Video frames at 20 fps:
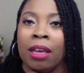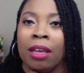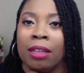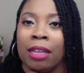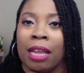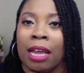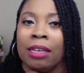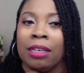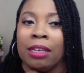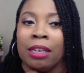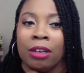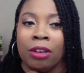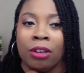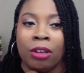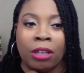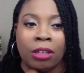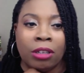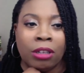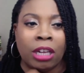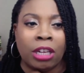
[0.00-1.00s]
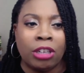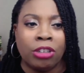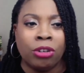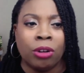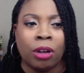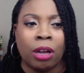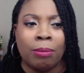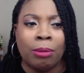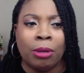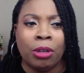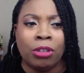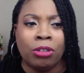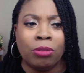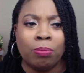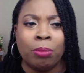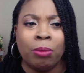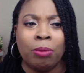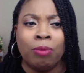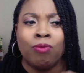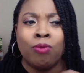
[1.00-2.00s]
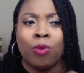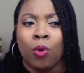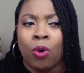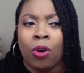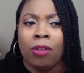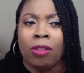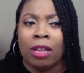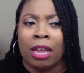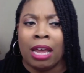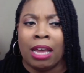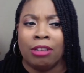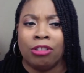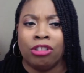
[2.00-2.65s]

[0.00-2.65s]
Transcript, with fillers: that didn't catch her eye because before that,